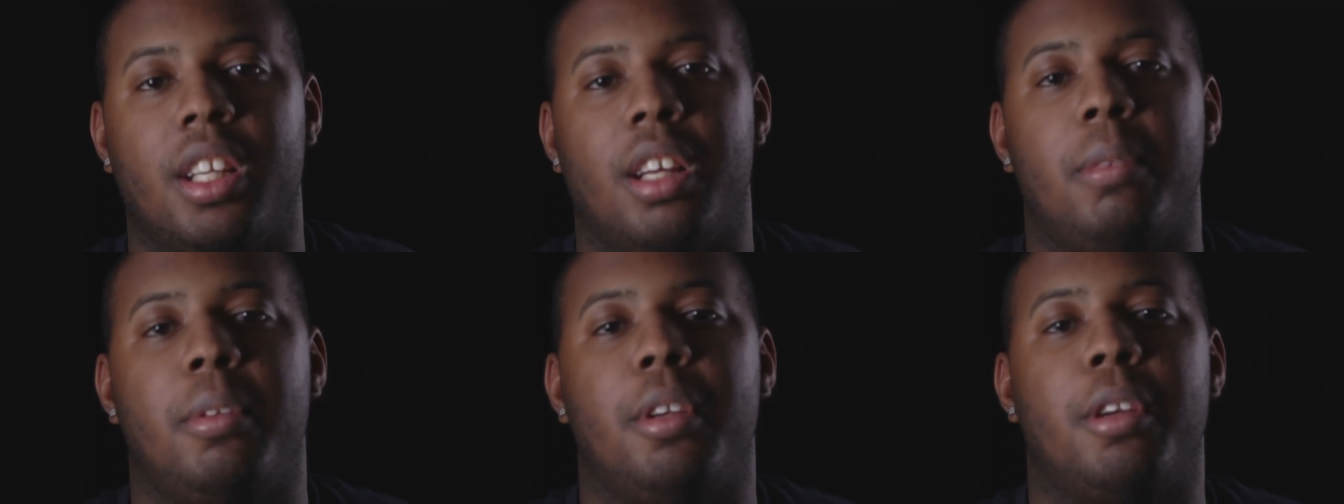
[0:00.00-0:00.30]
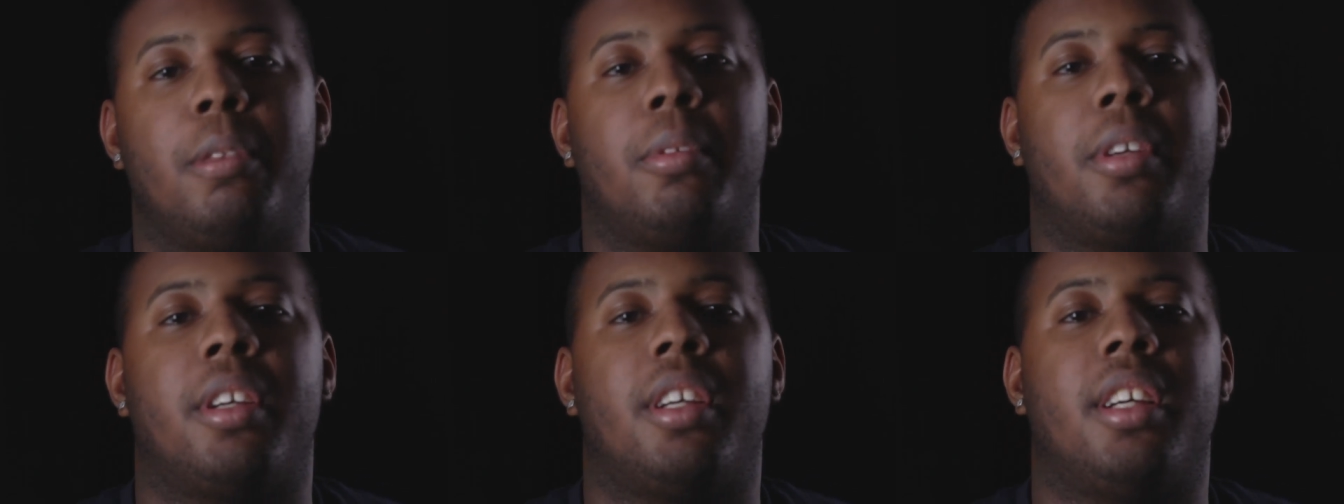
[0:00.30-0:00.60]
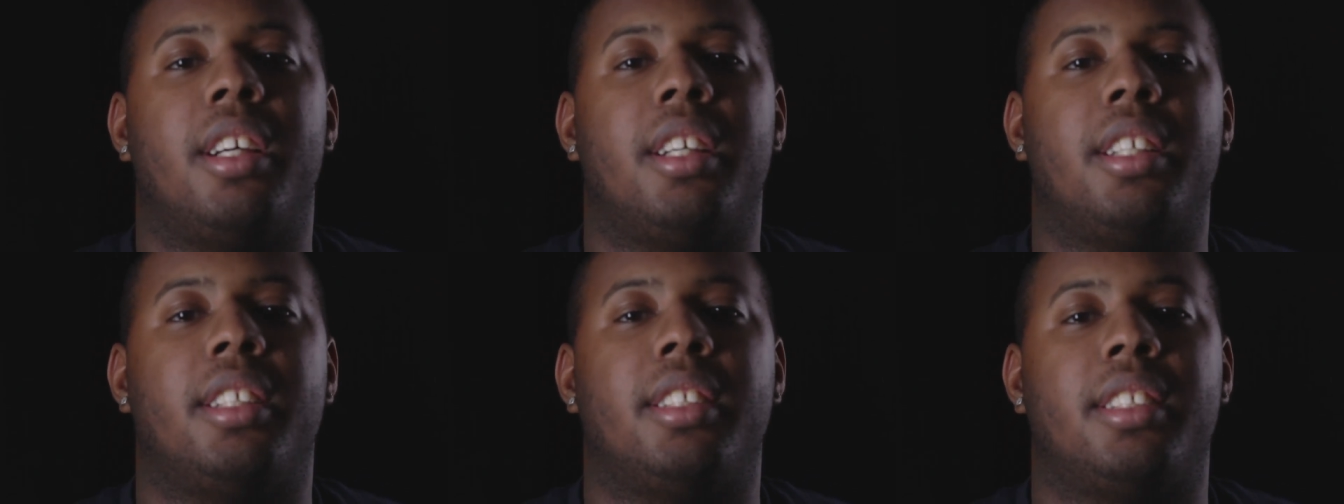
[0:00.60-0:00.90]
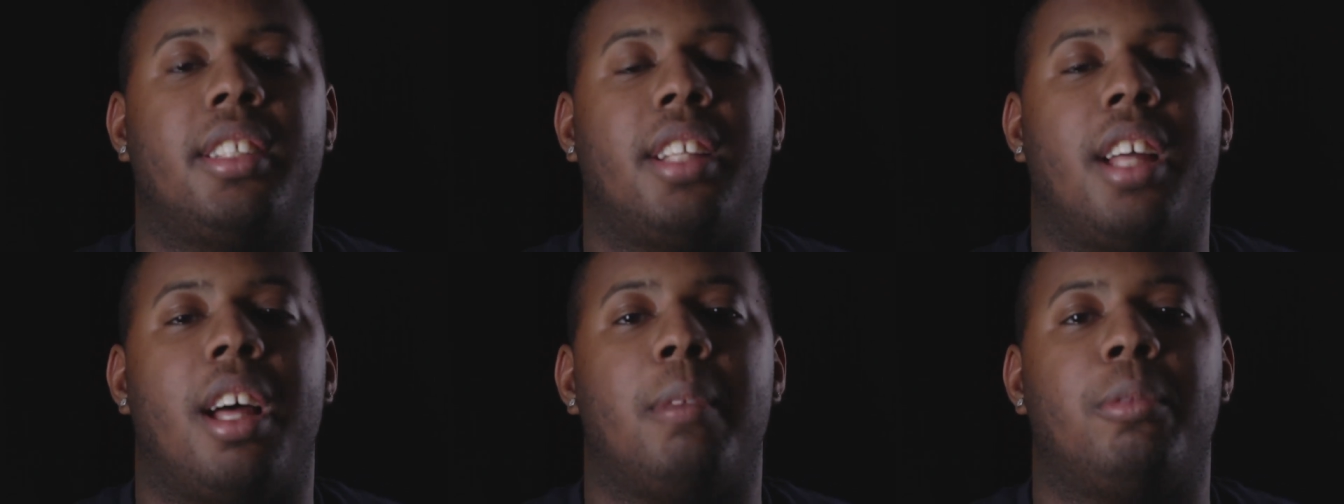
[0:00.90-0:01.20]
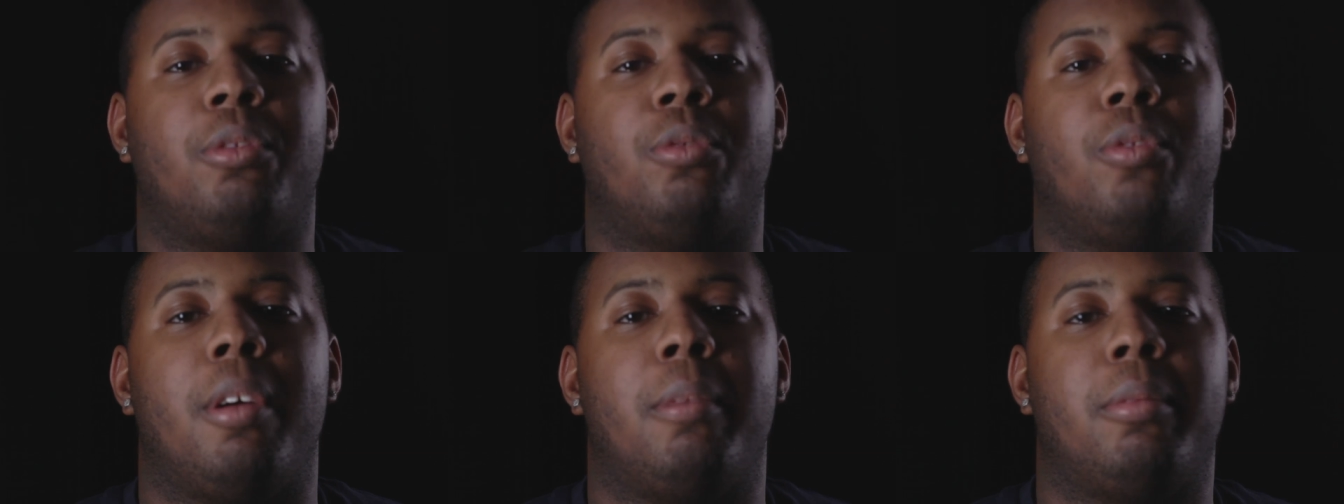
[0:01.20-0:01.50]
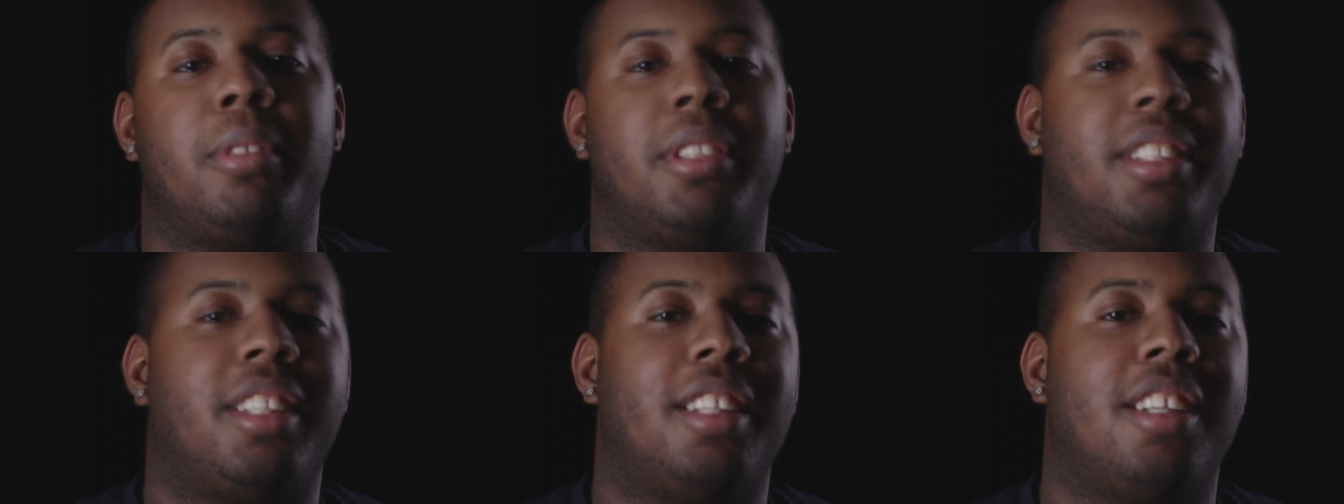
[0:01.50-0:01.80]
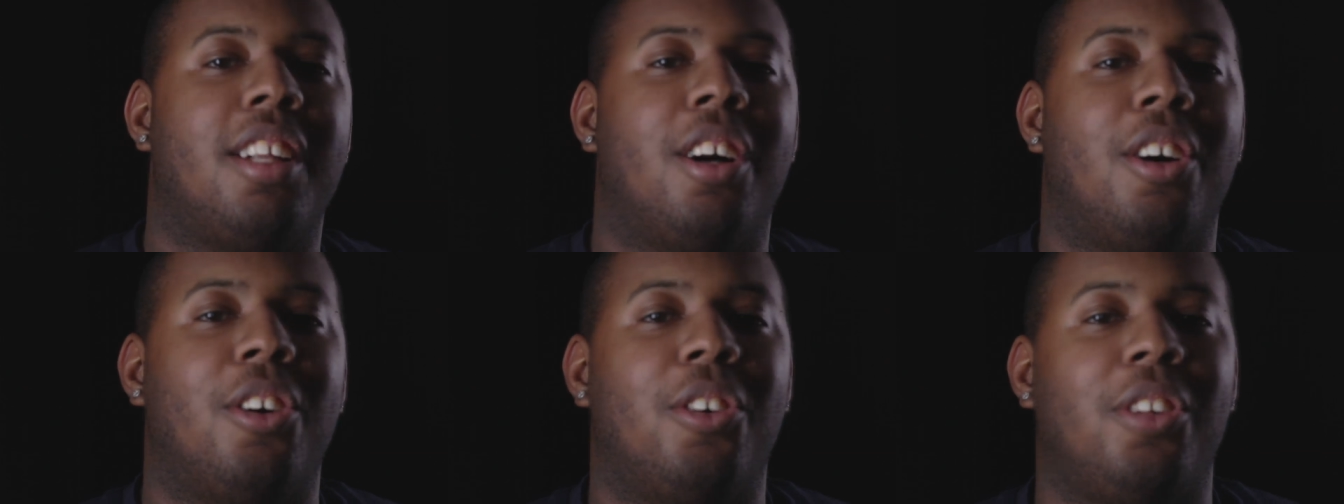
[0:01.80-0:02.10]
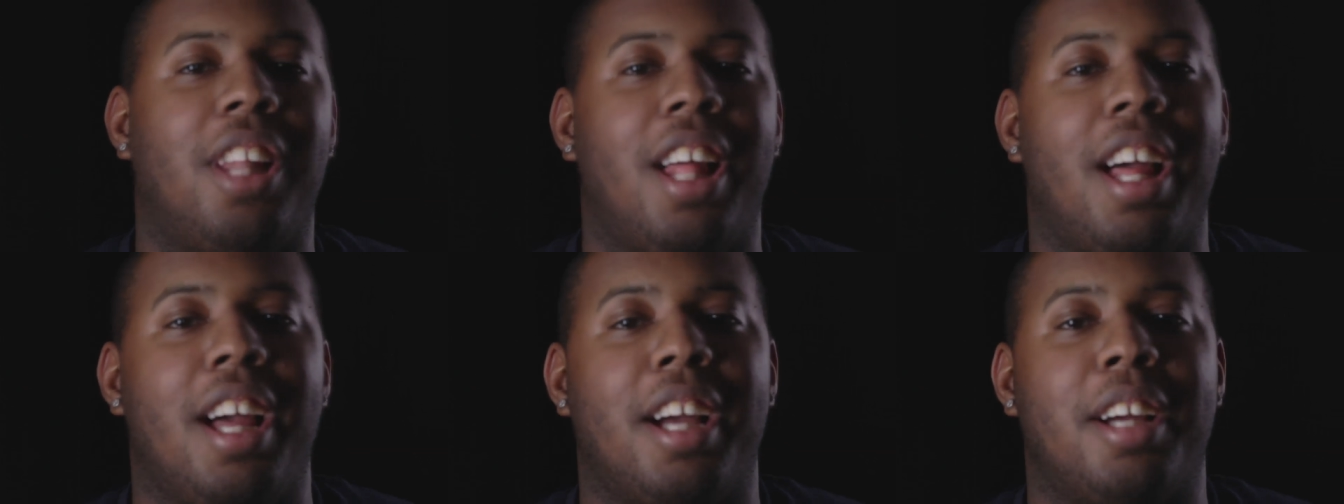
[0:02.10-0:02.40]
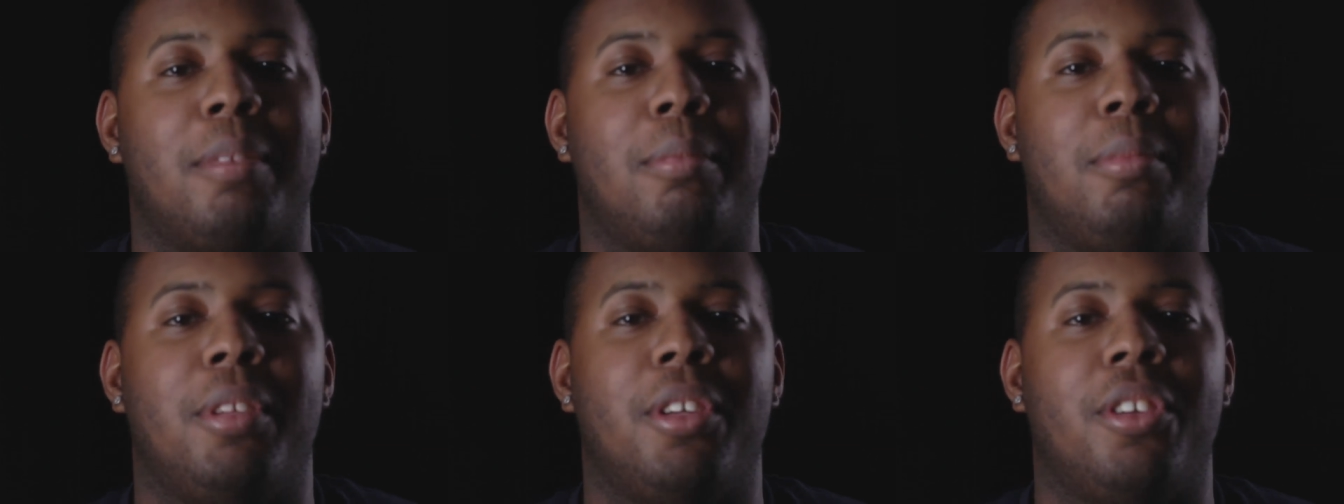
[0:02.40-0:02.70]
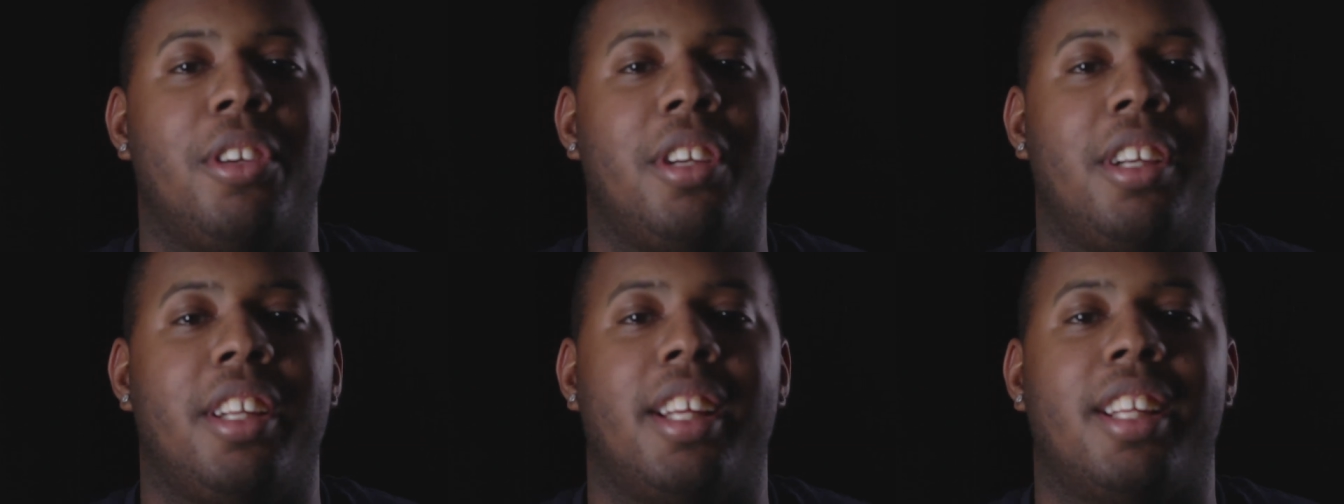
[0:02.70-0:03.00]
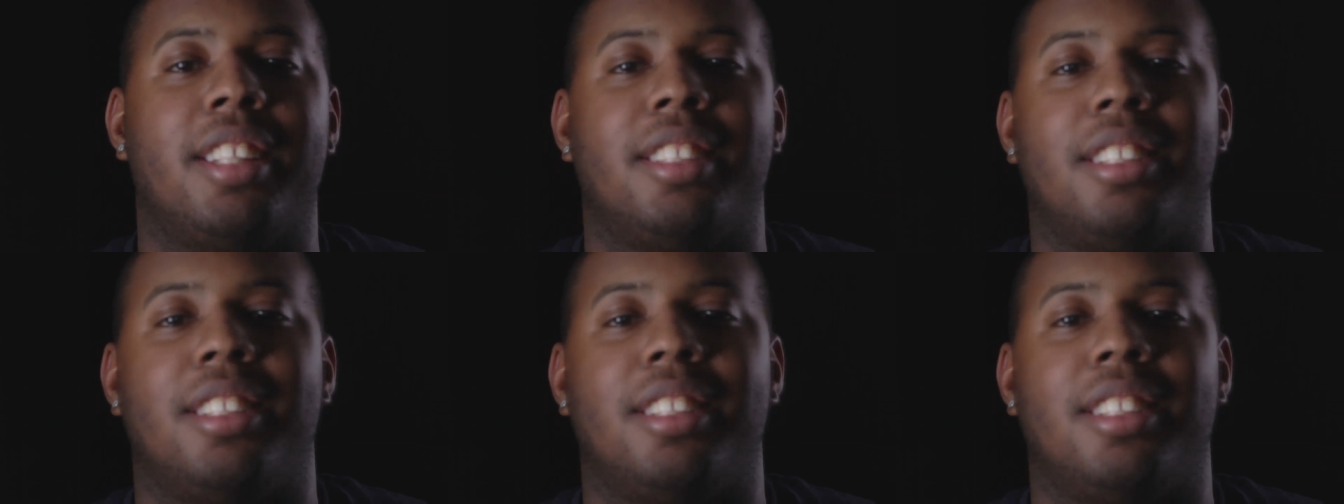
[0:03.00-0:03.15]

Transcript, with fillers: I'm here because I represent the OLAC community